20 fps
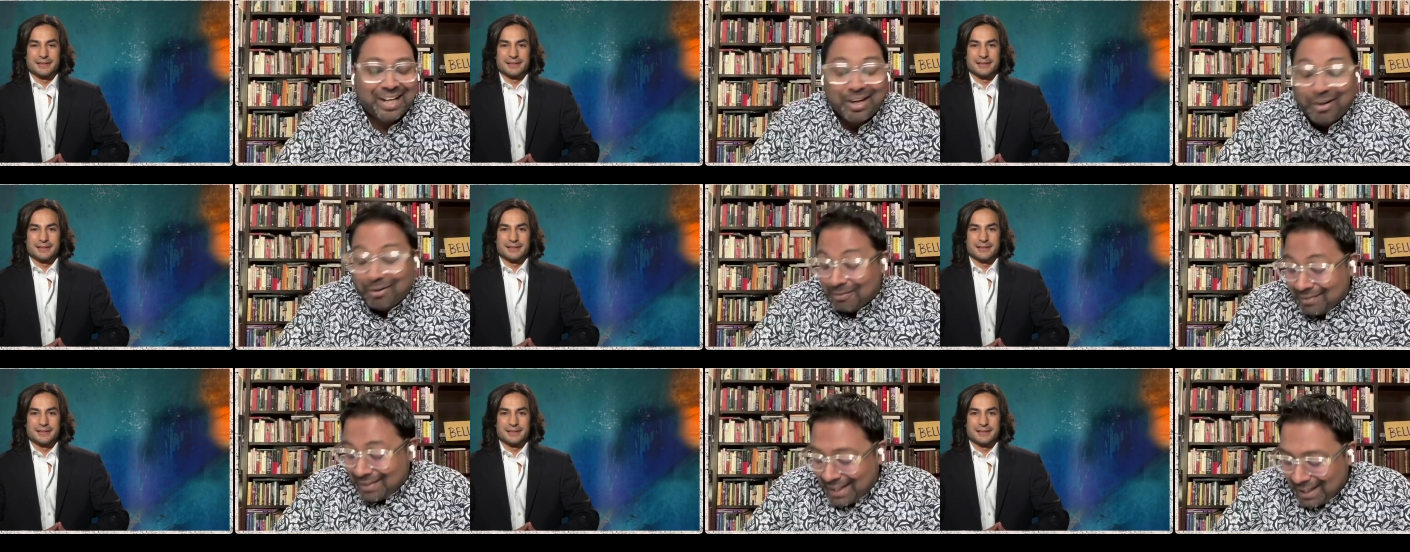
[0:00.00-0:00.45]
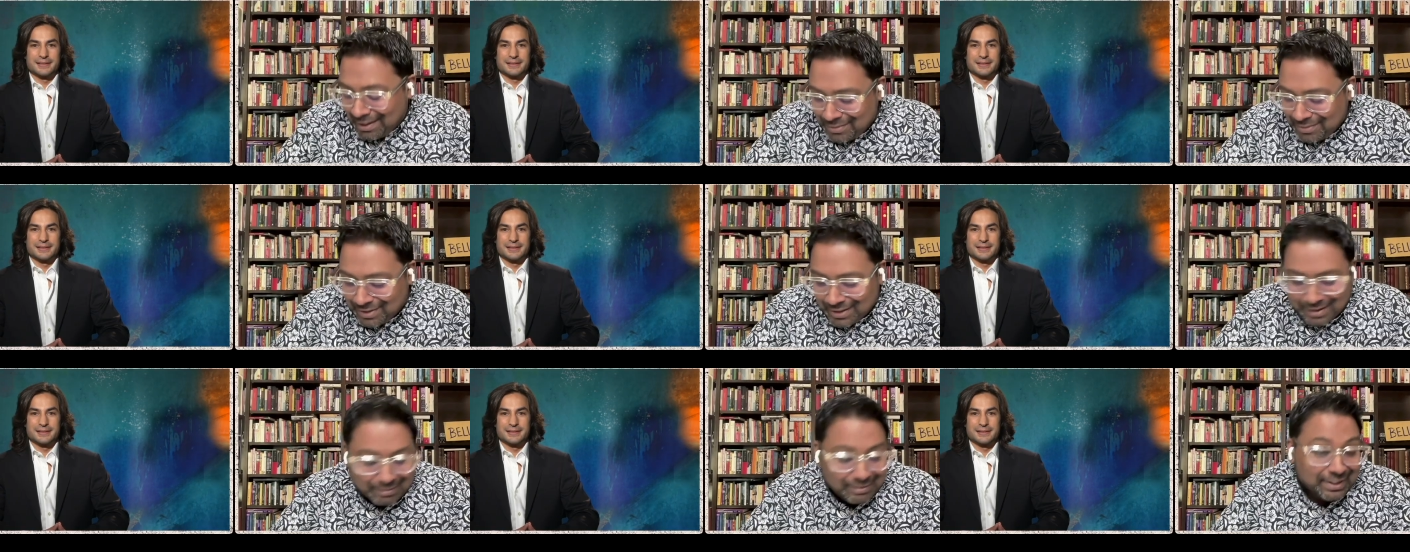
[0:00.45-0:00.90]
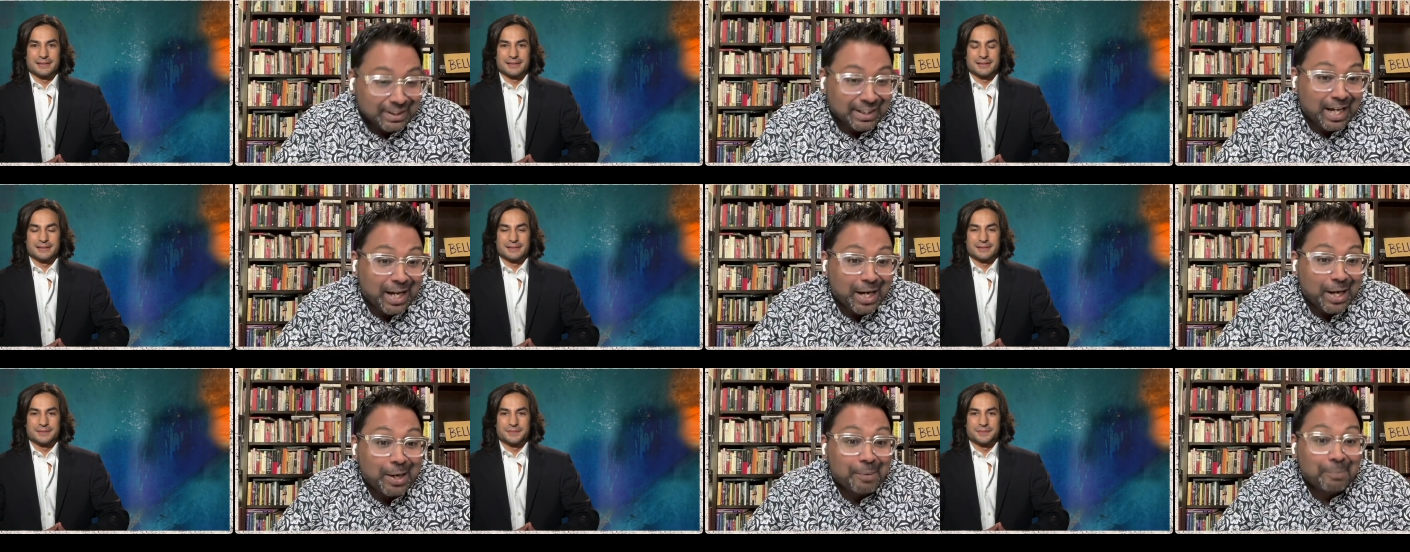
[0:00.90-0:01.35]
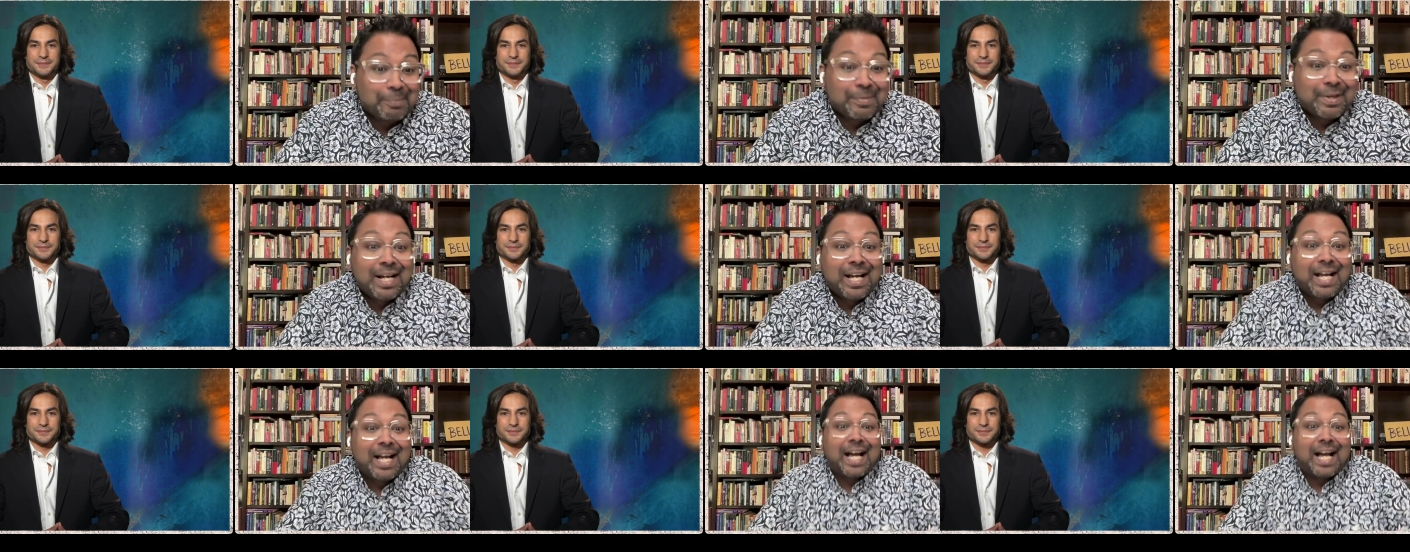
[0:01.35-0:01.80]
Speaker 1: Oh, absolutely.
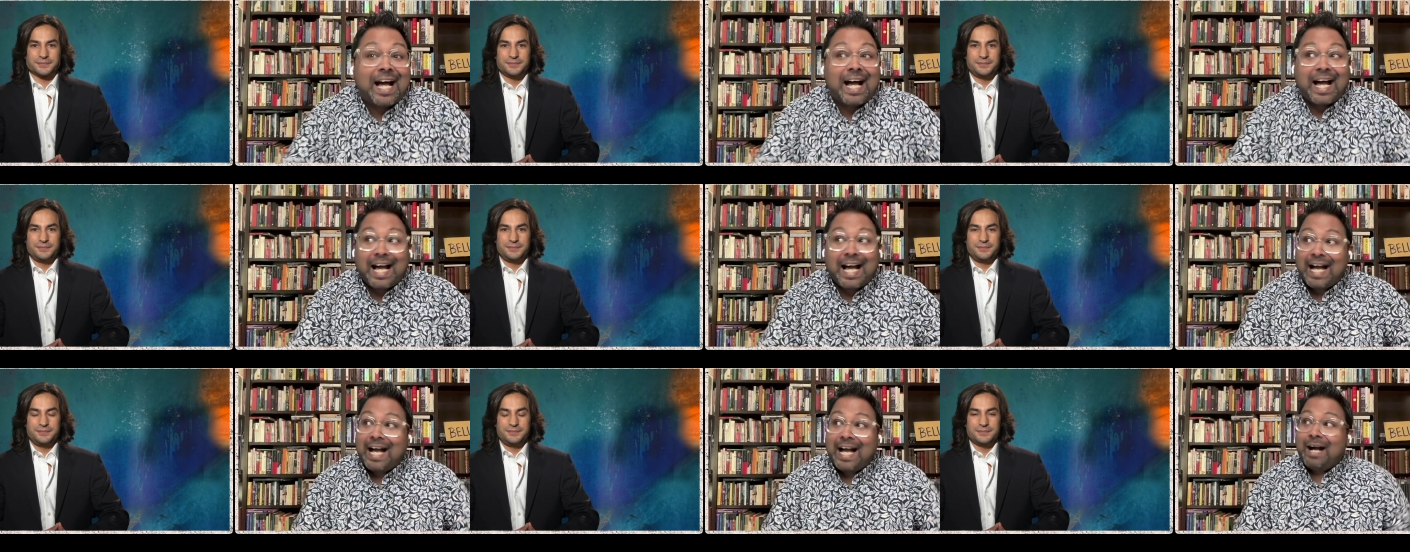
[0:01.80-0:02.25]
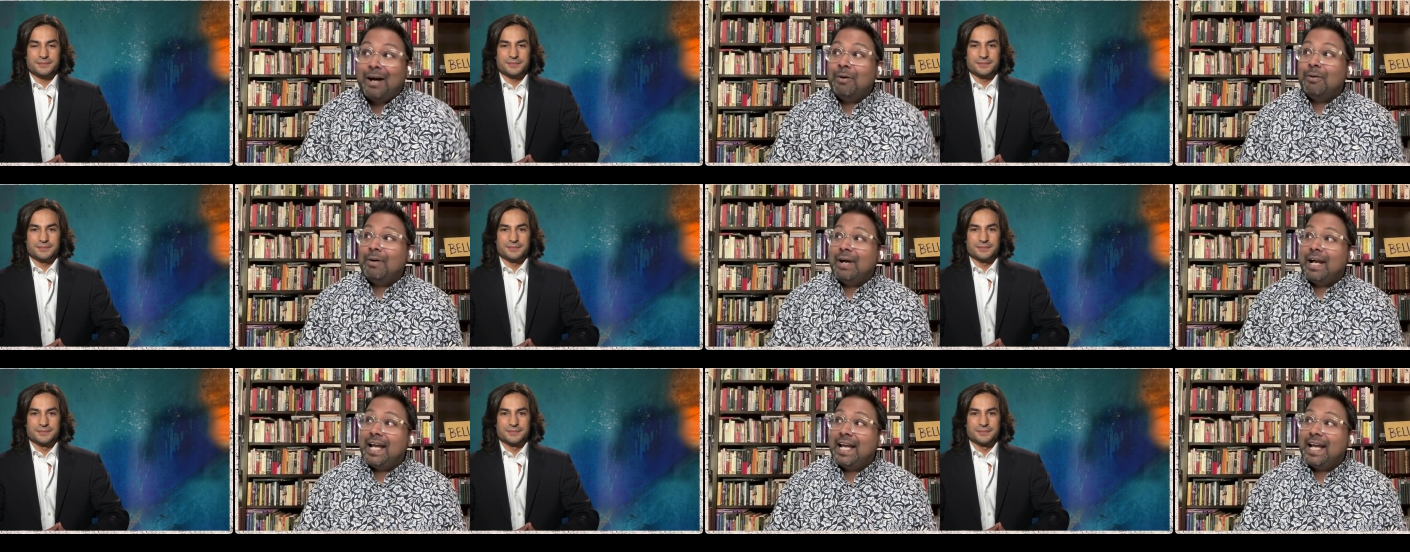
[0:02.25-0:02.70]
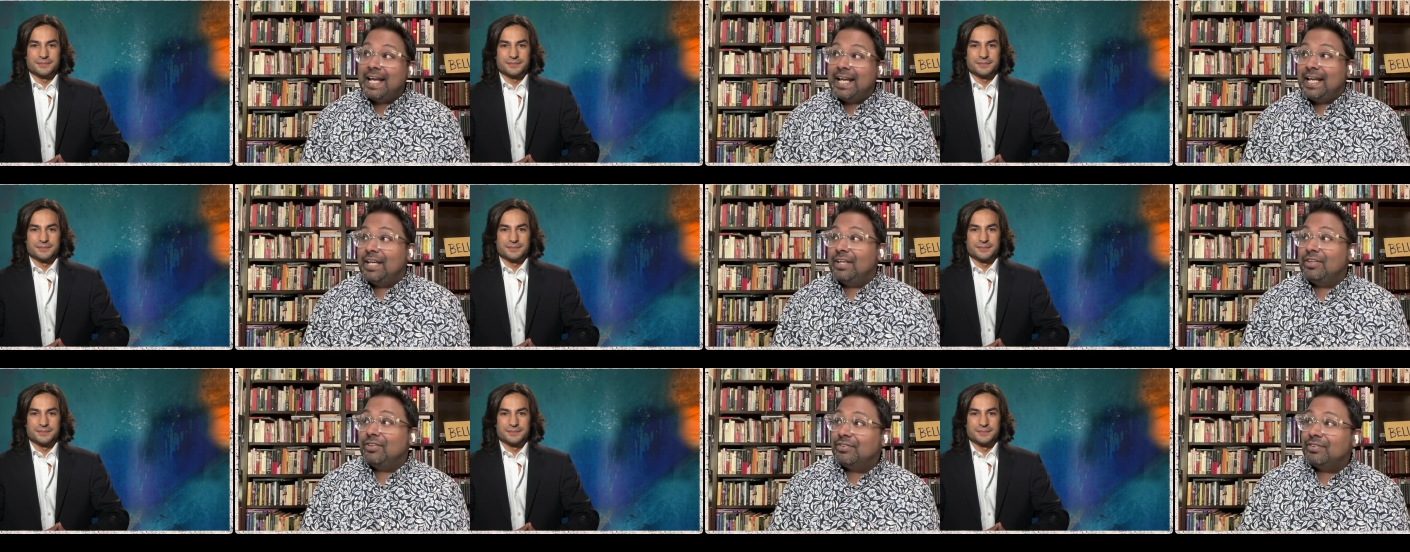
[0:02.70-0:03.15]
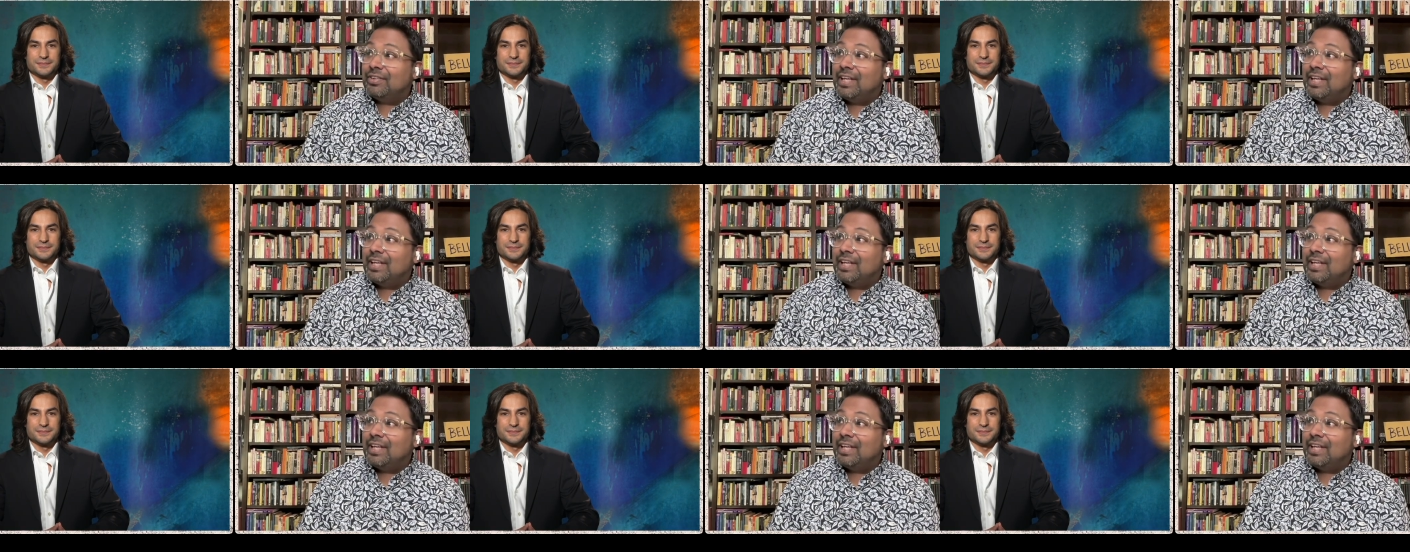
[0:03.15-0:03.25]
Um, how has,